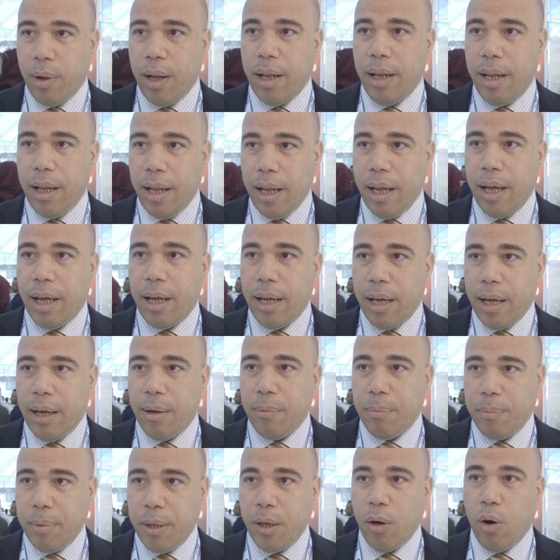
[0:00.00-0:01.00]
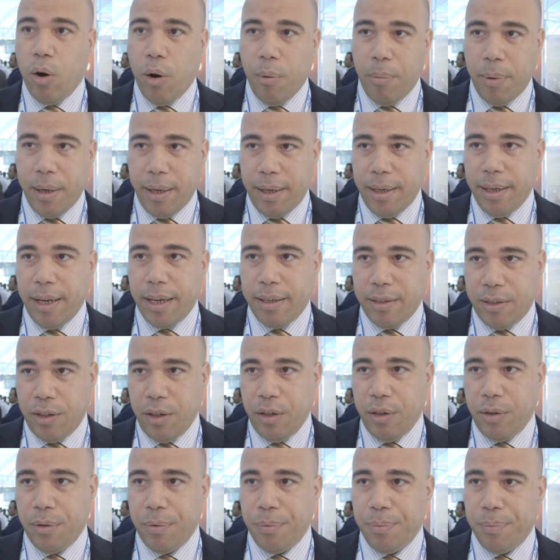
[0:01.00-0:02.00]
will be open next
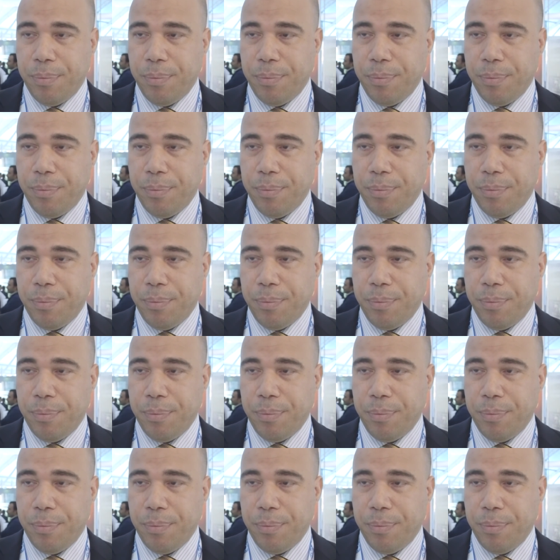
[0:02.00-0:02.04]
year.